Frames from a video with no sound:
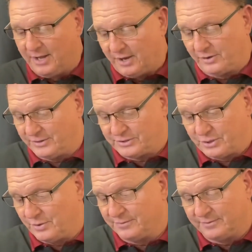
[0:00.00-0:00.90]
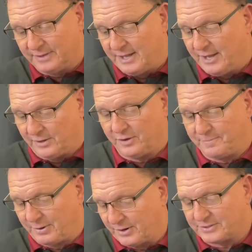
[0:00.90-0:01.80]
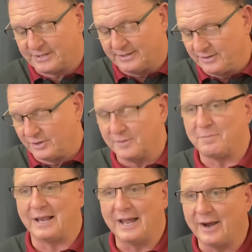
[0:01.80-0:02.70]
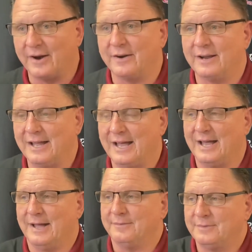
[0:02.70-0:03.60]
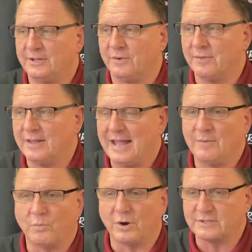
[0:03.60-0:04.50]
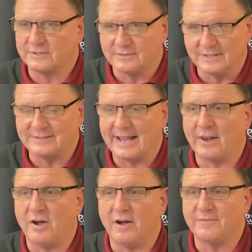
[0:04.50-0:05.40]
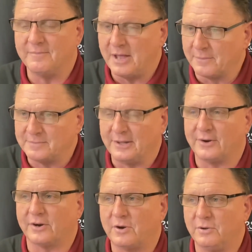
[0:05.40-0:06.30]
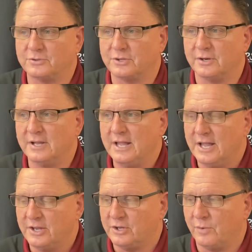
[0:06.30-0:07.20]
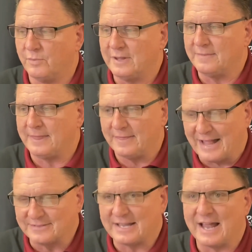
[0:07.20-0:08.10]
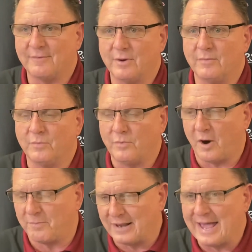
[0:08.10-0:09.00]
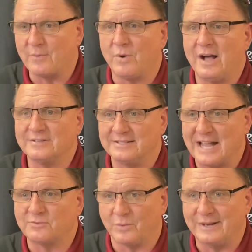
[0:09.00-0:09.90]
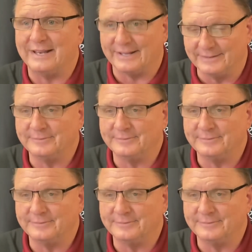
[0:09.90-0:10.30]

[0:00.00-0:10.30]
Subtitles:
good student, good person, good player, you know, and works his tail off, helps build our culture. You know, that's kind of what our plan was, and that's what we did.